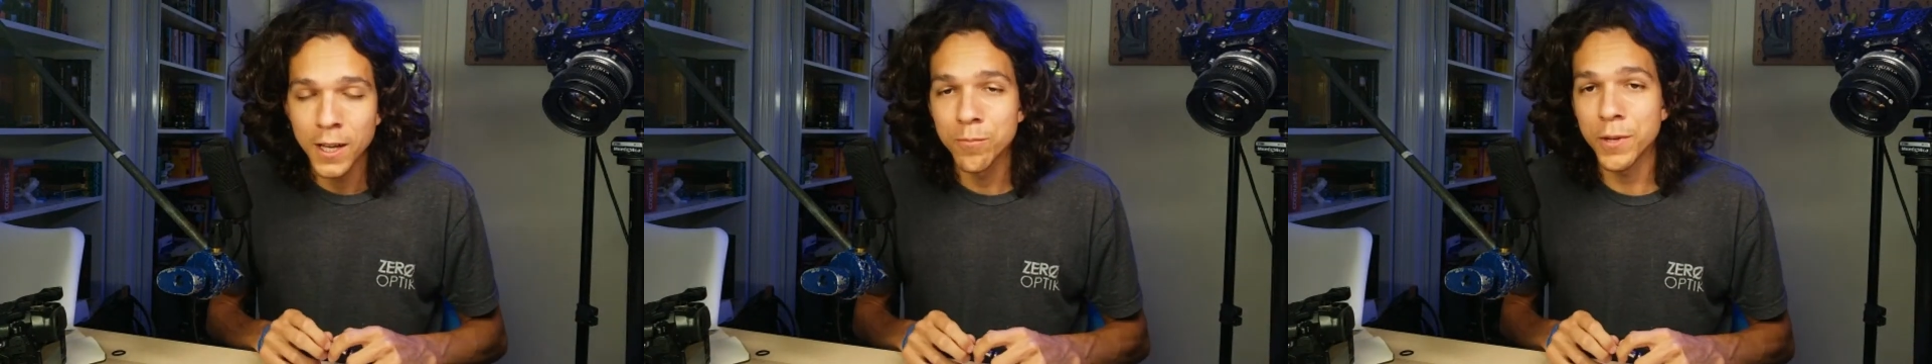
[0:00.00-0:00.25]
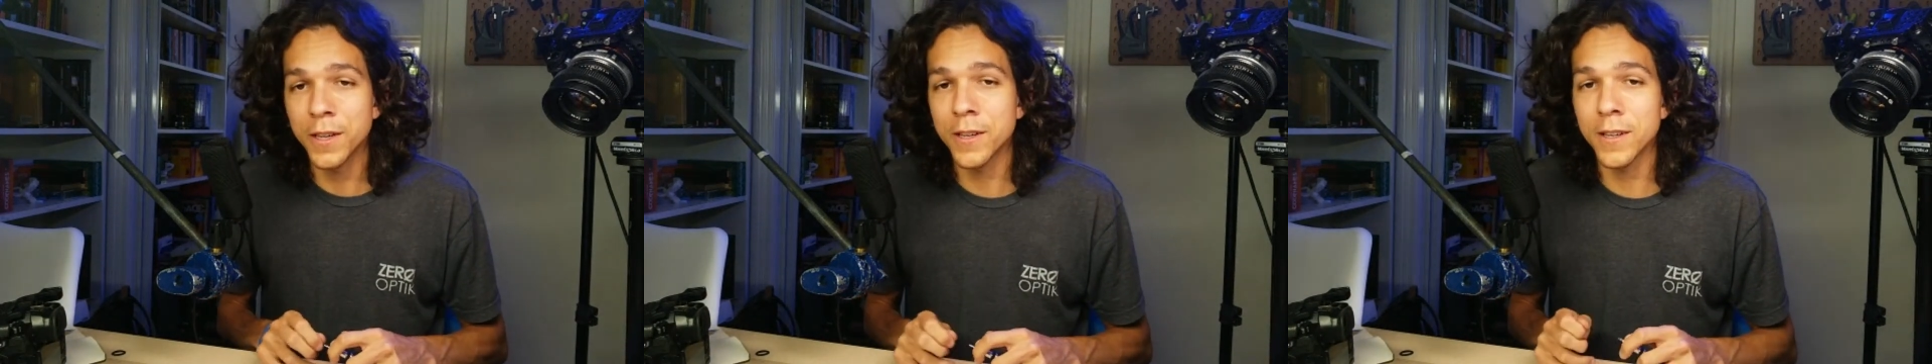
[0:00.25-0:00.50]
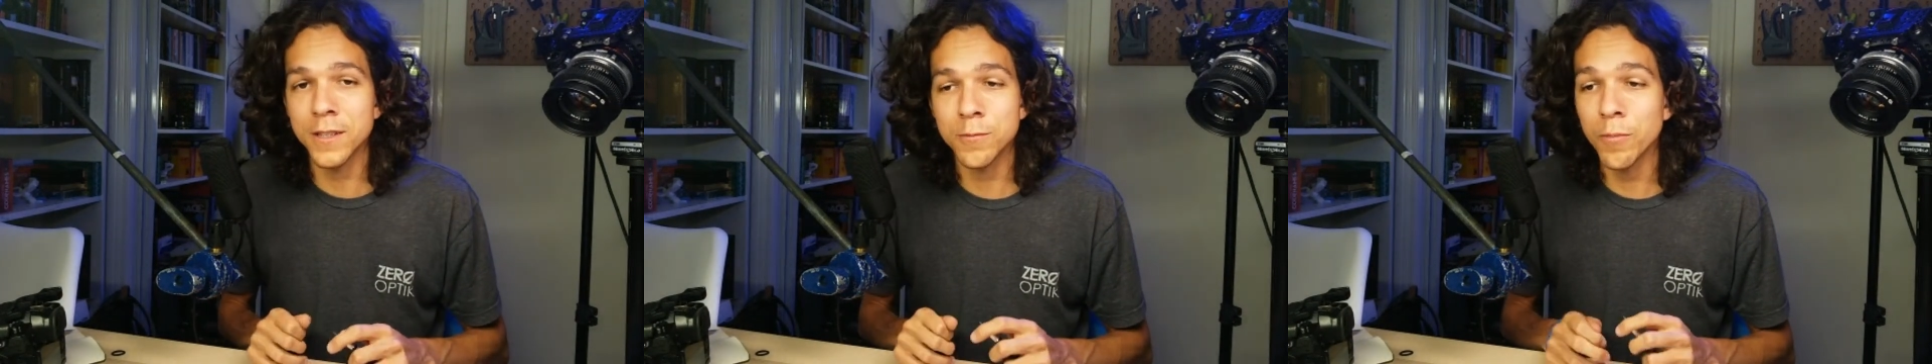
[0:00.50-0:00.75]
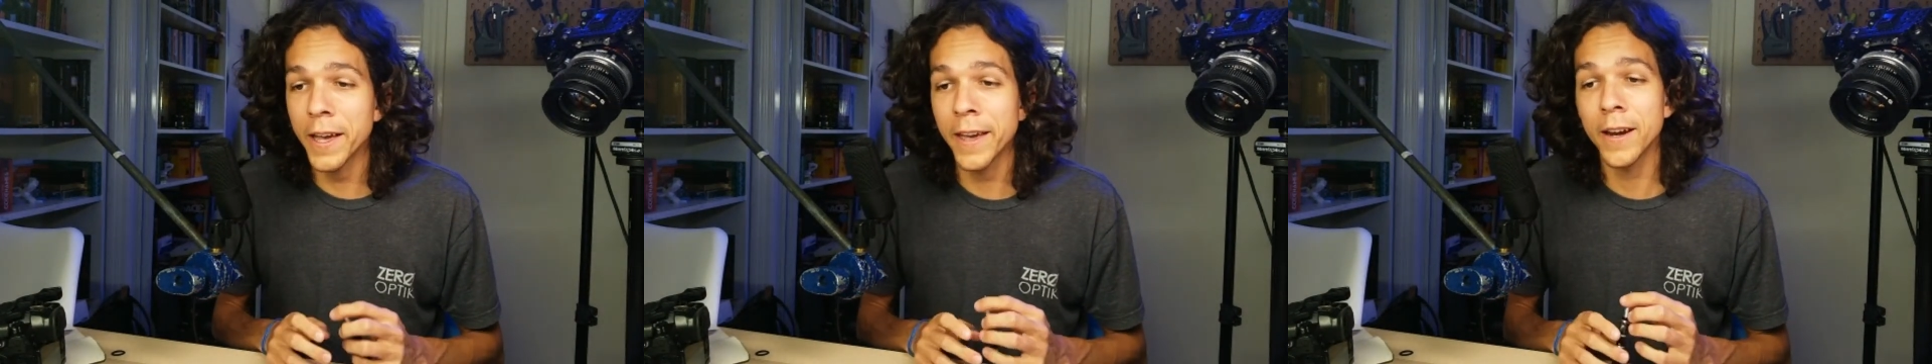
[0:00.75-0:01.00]
because
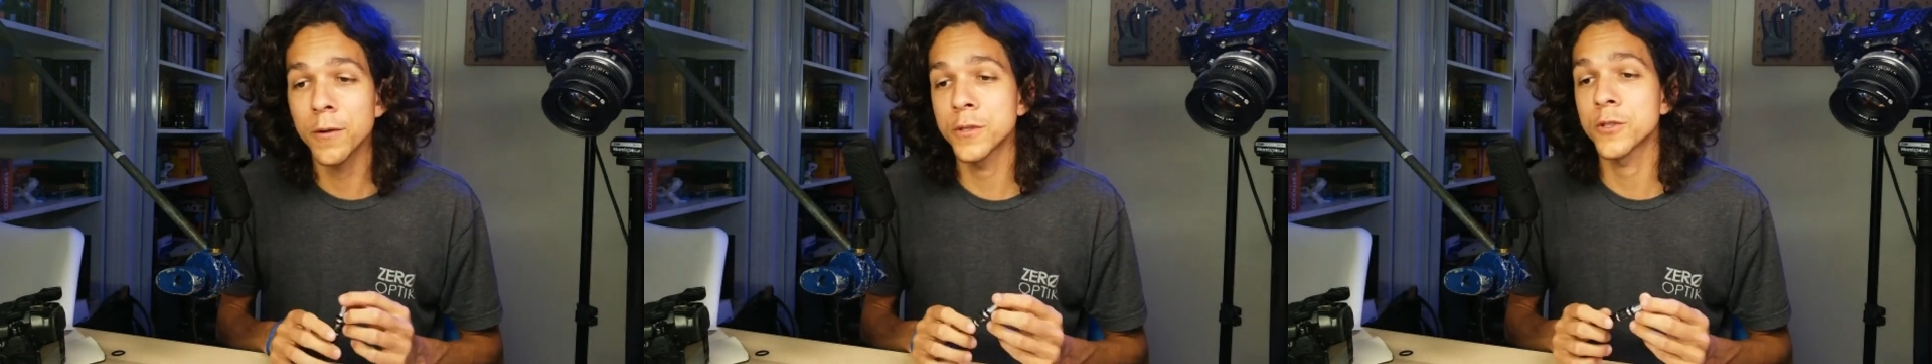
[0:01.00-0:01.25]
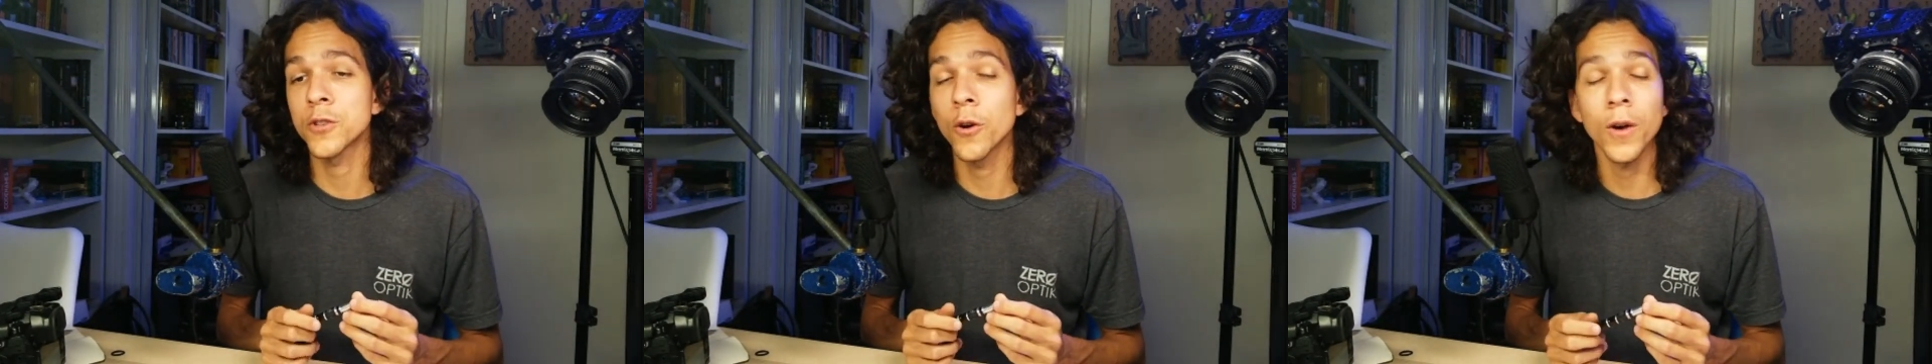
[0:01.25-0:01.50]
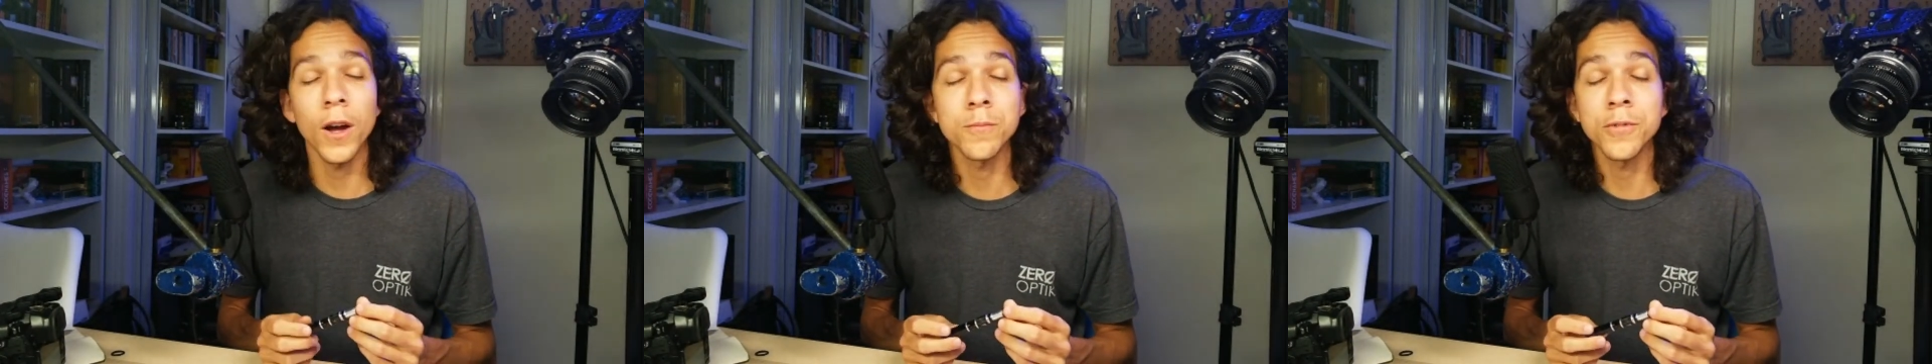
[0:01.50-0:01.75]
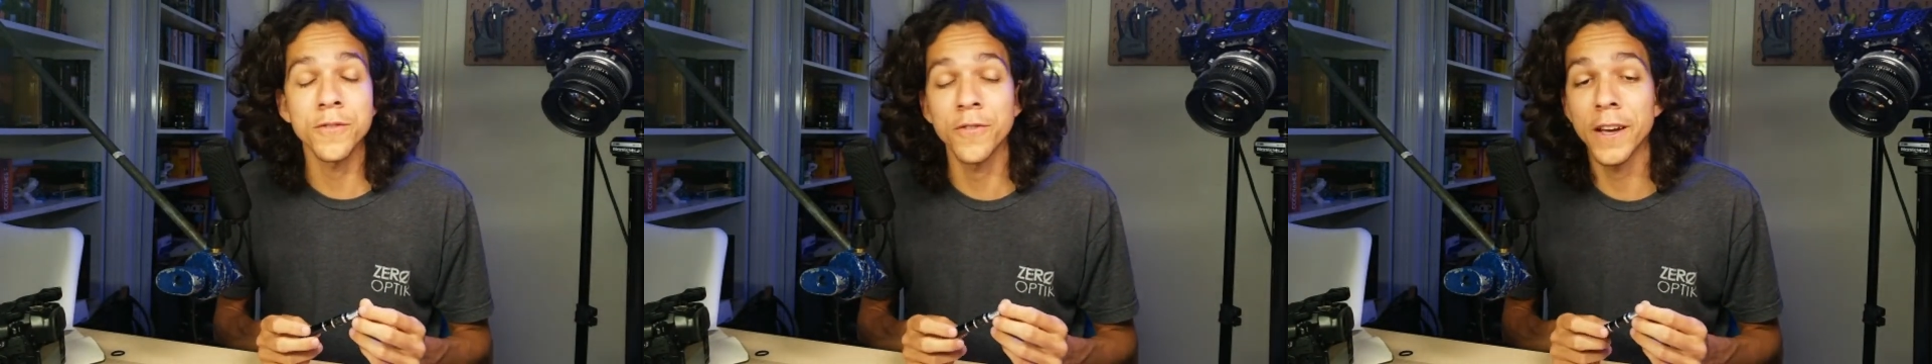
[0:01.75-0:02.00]
my hair was so
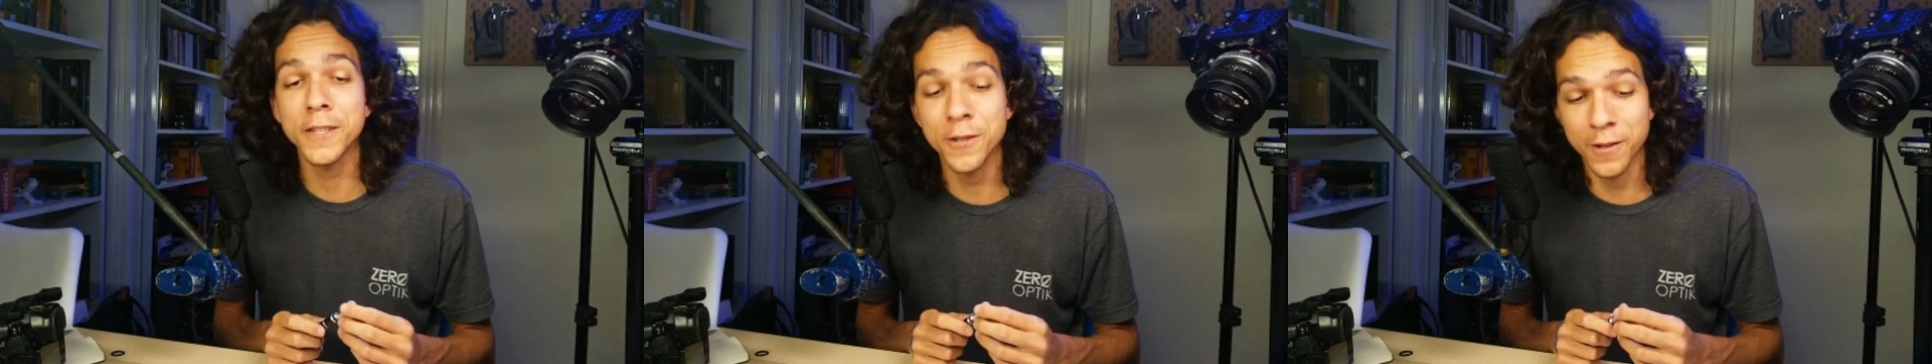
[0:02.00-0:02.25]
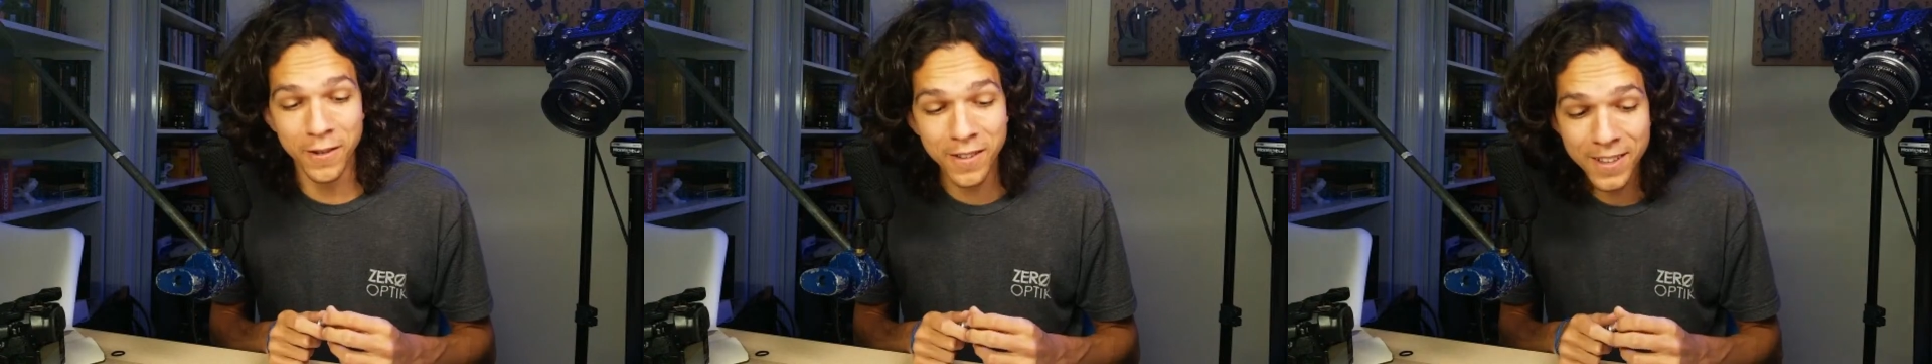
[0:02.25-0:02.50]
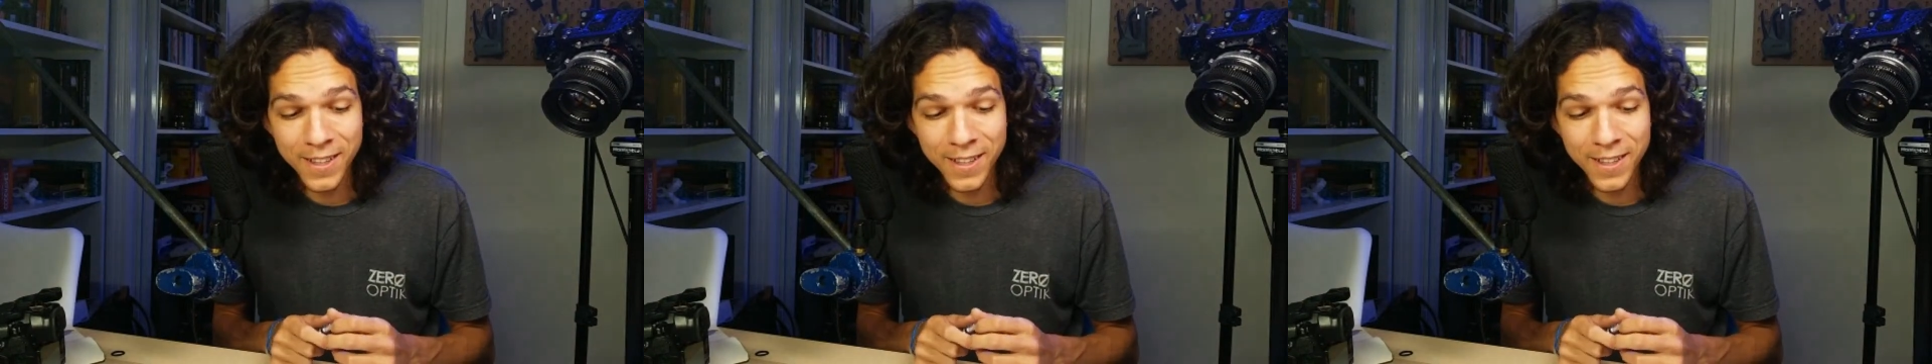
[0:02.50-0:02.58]
unprofessional.